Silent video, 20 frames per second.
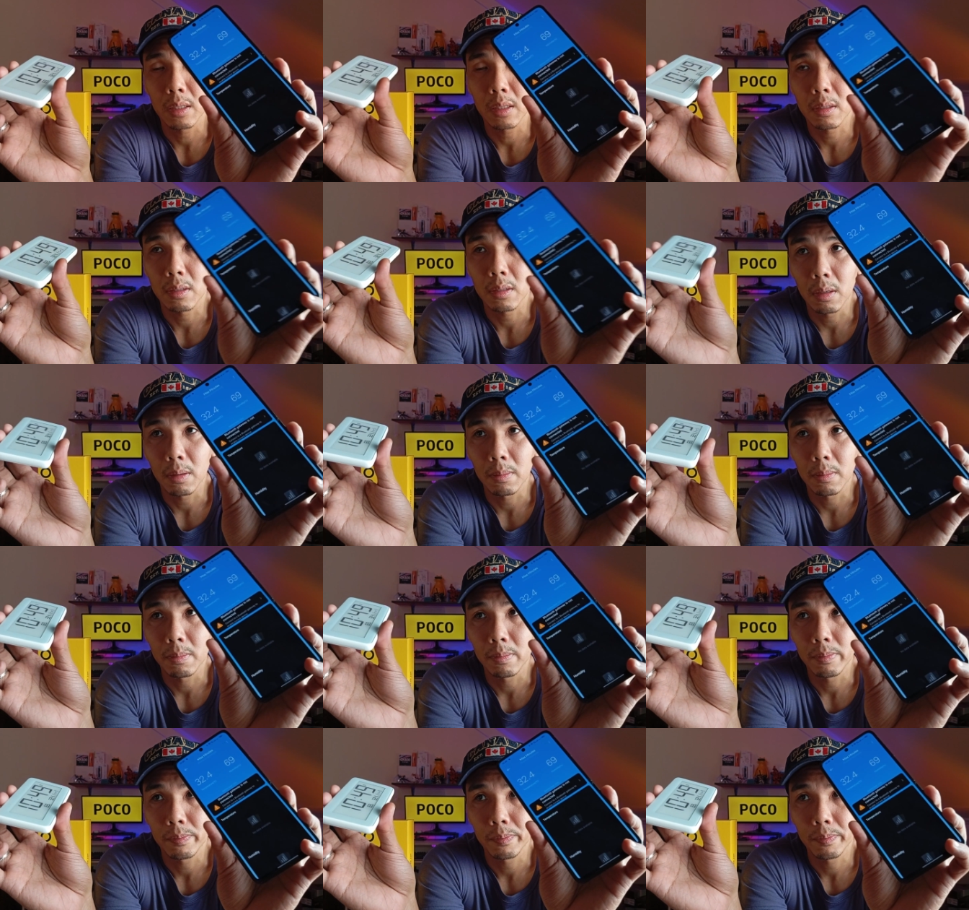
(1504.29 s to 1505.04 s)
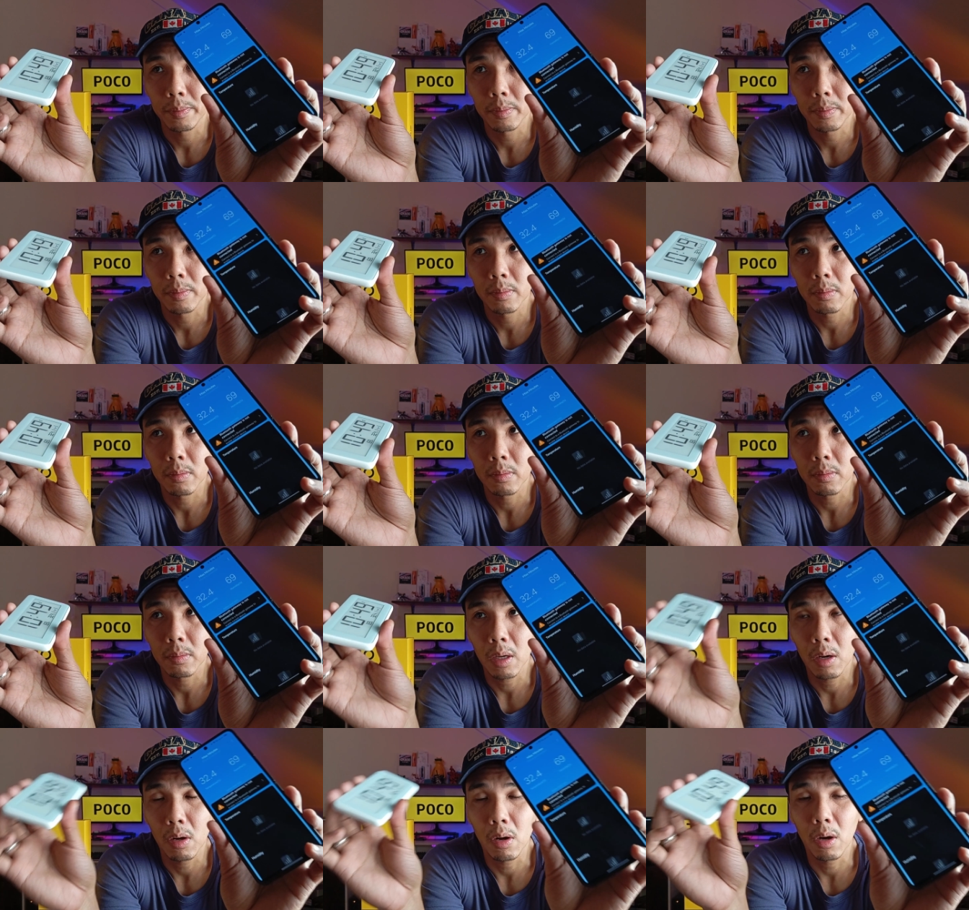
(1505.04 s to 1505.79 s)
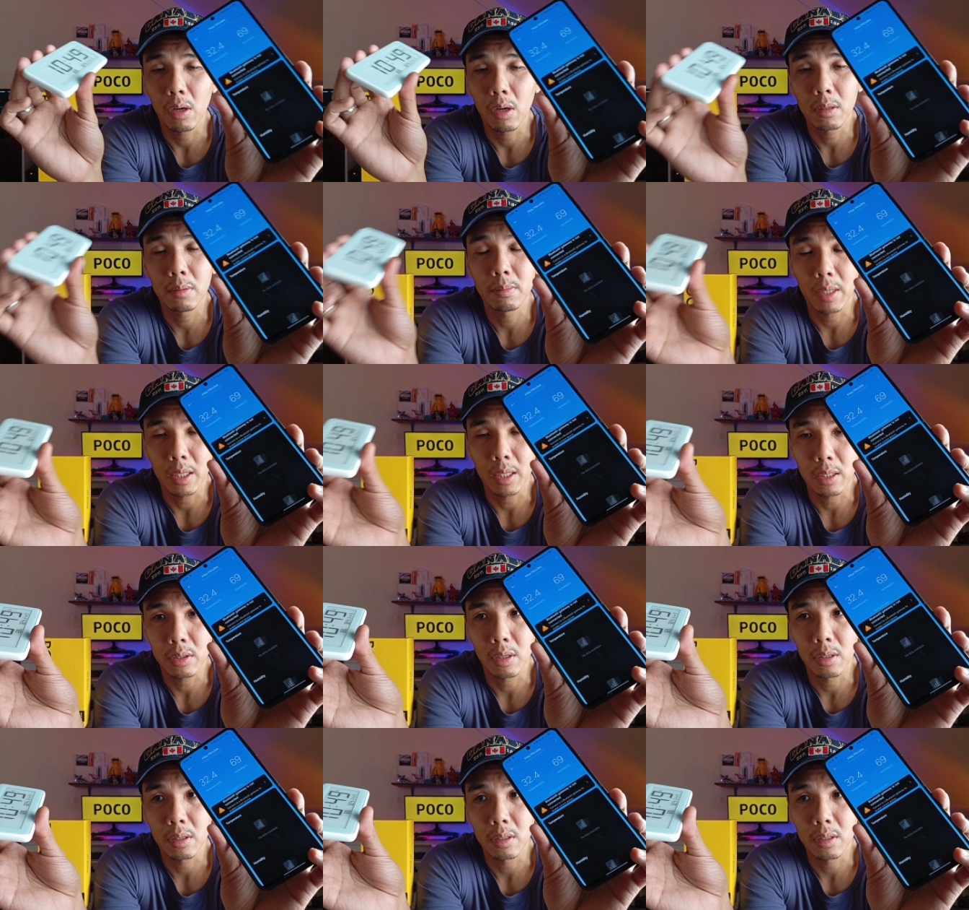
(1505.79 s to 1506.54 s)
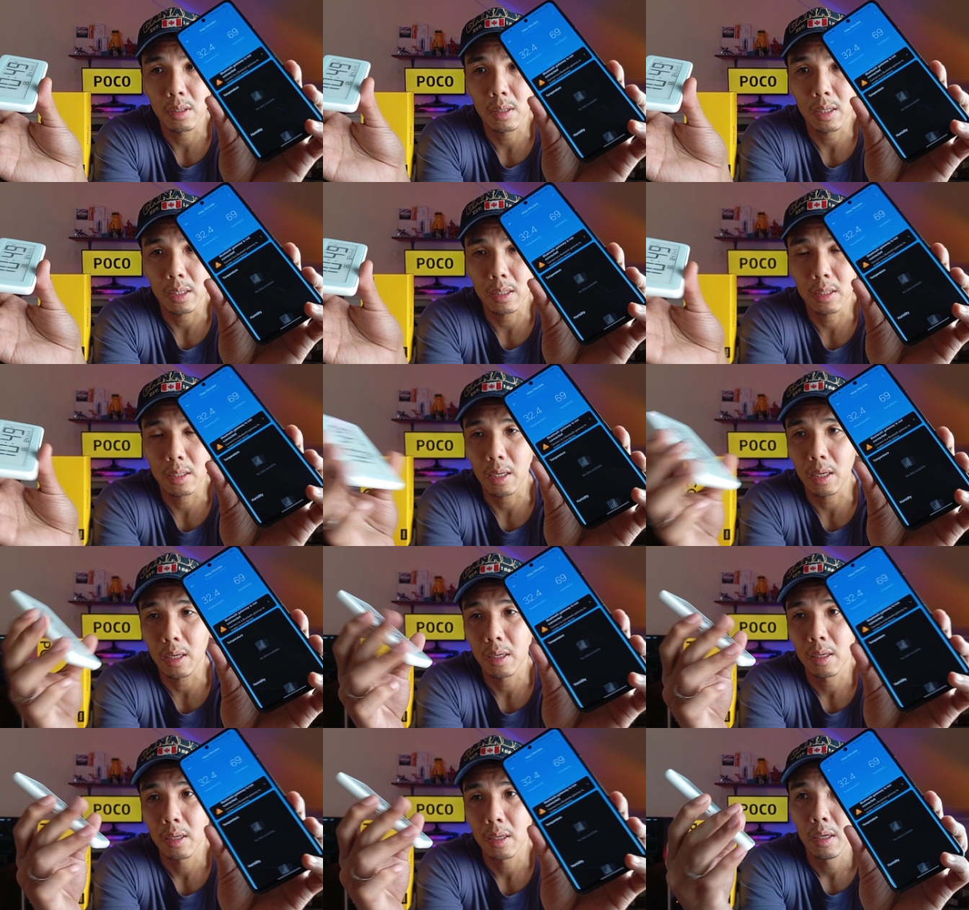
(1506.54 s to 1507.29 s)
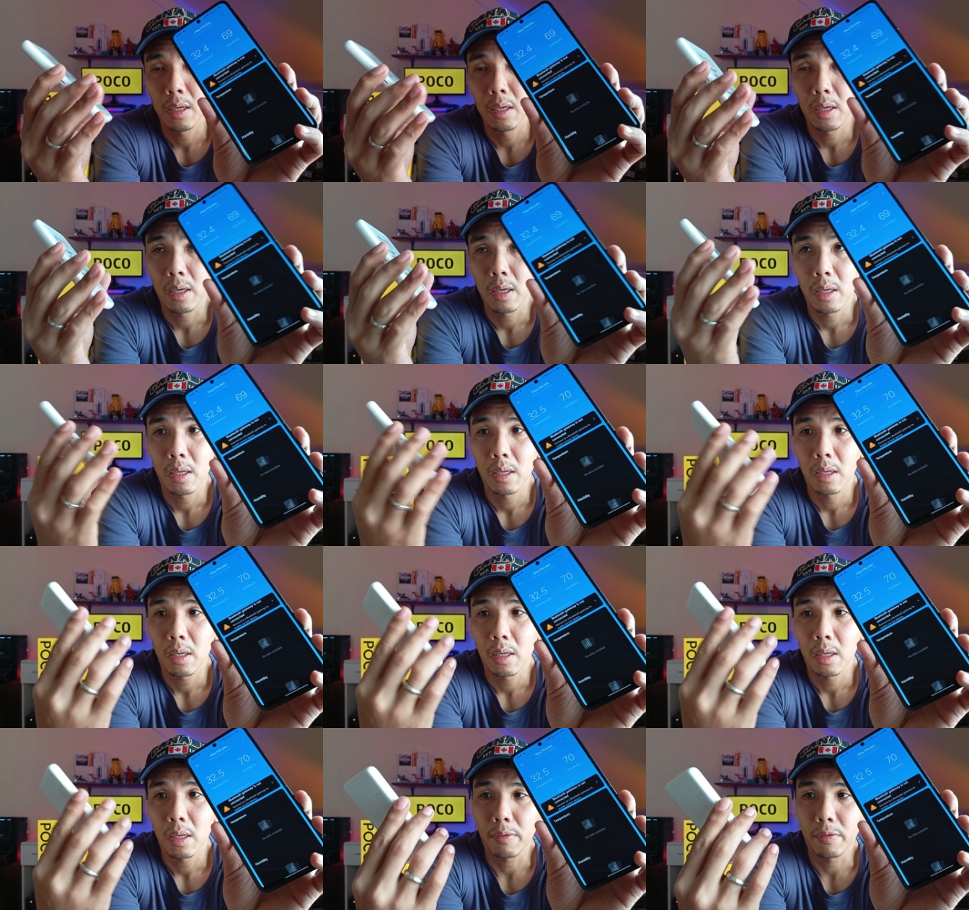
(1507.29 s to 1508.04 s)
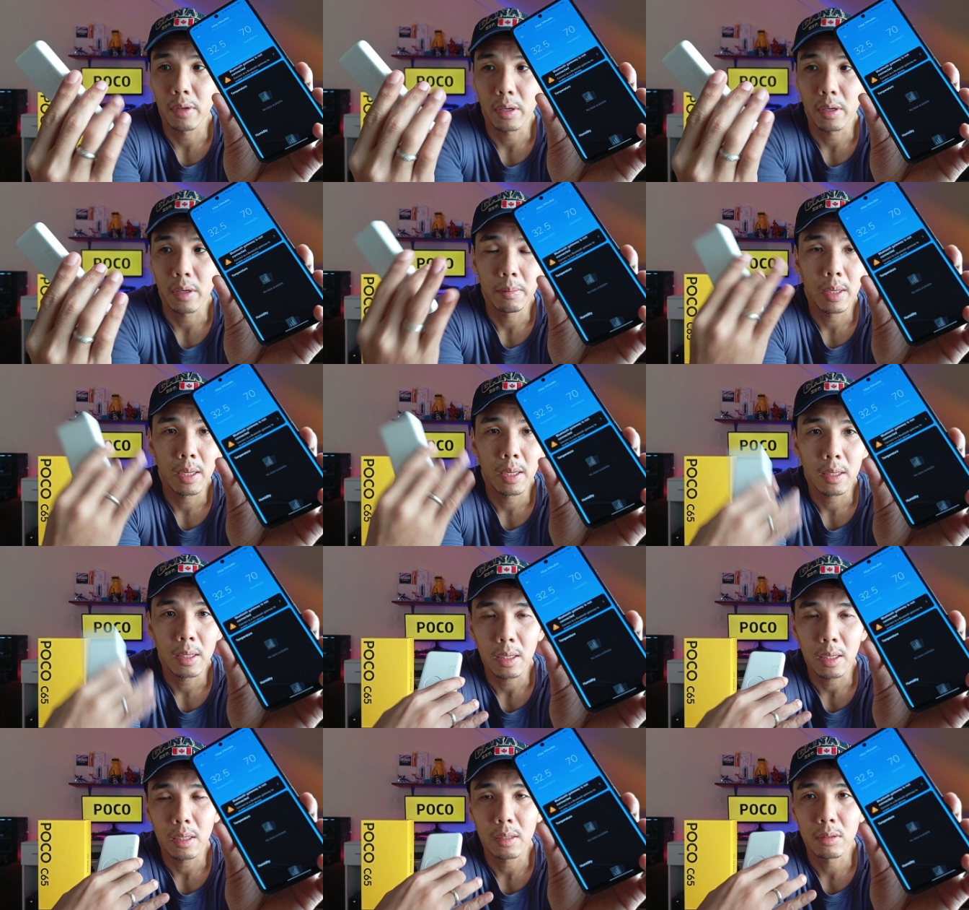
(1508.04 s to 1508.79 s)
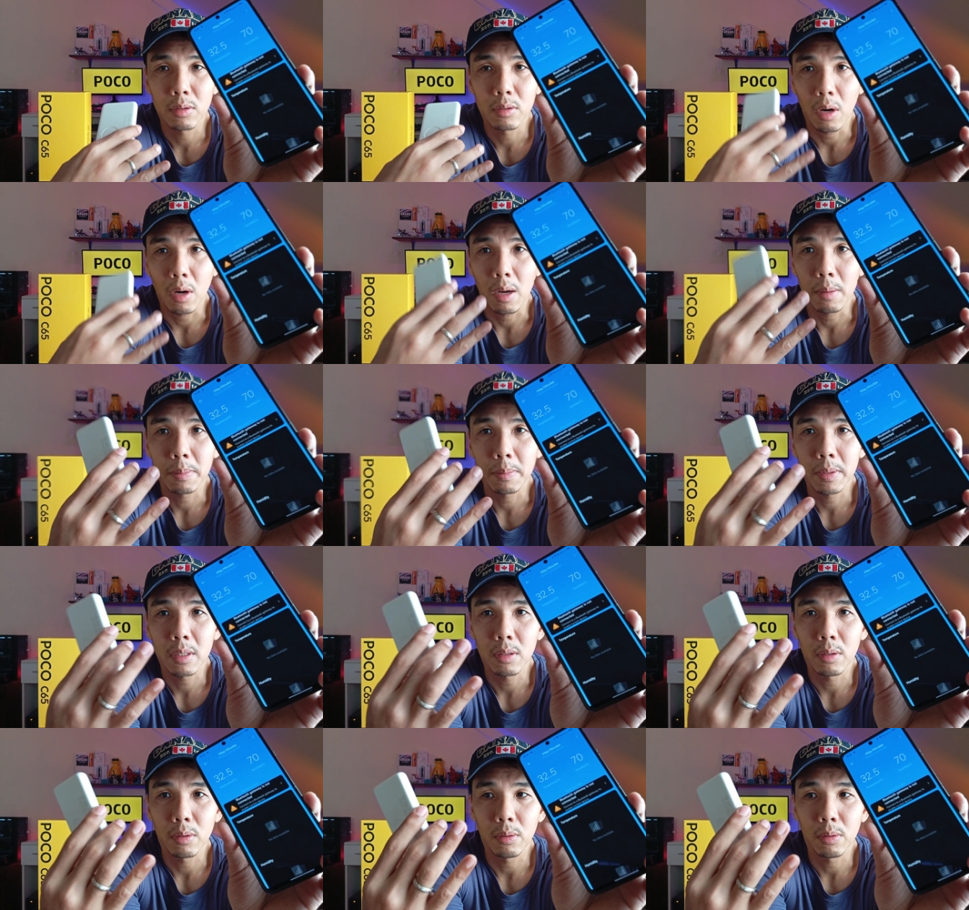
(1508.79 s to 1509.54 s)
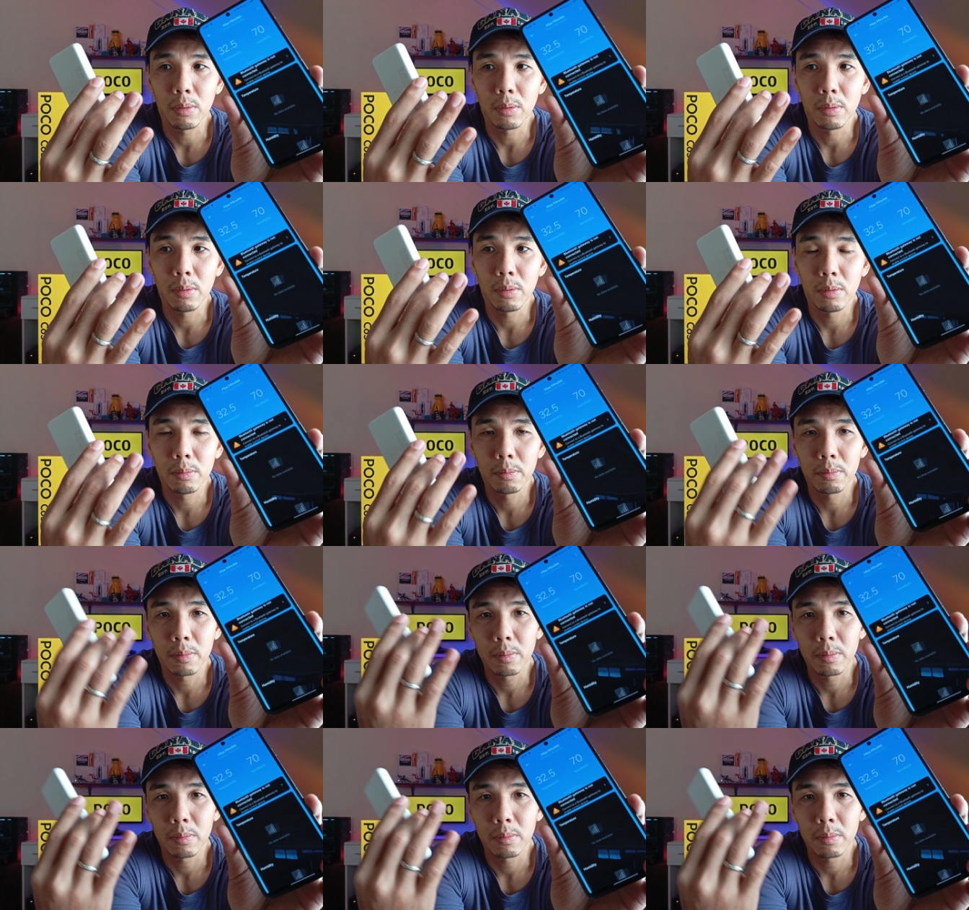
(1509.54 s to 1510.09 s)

some automations, let's say if the humidity drops to